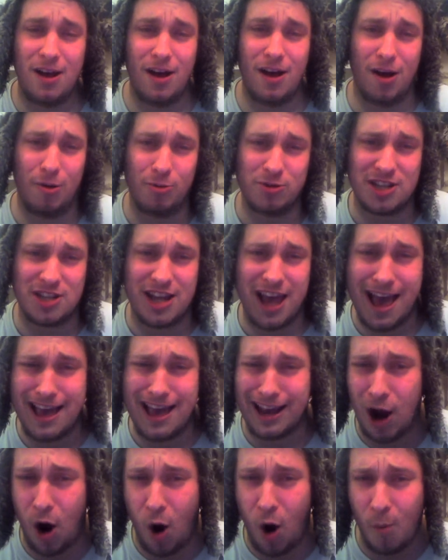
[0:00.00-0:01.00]
Was
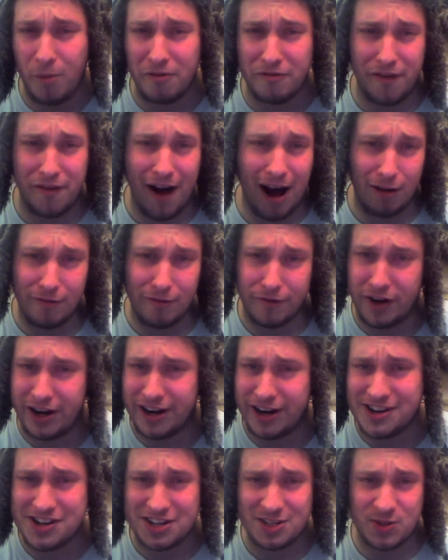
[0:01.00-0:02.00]
getting it on with Val
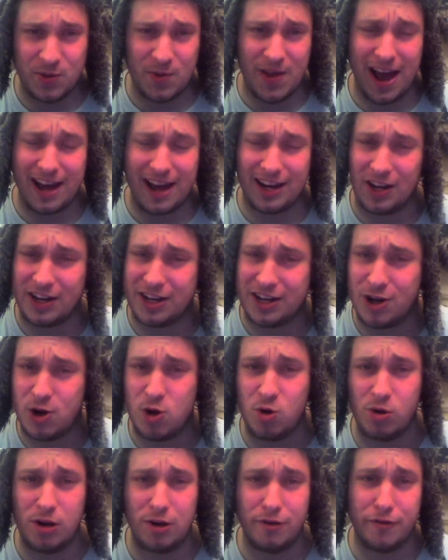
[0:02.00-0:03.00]
Venus when they had like a
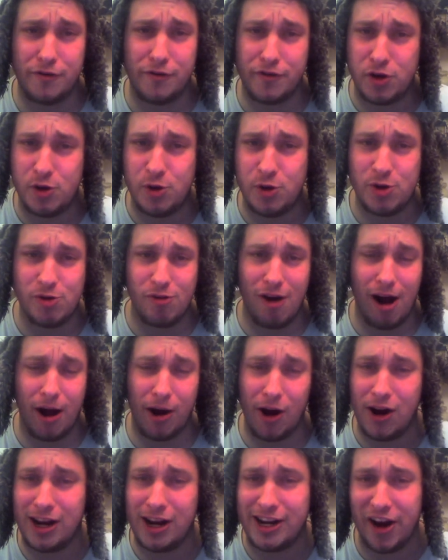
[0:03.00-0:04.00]
cool little feud
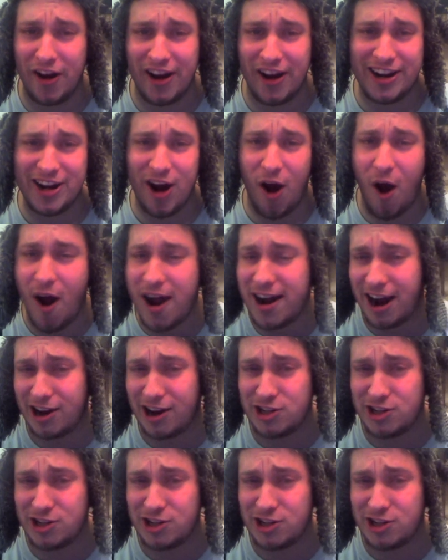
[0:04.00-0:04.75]
around early 99.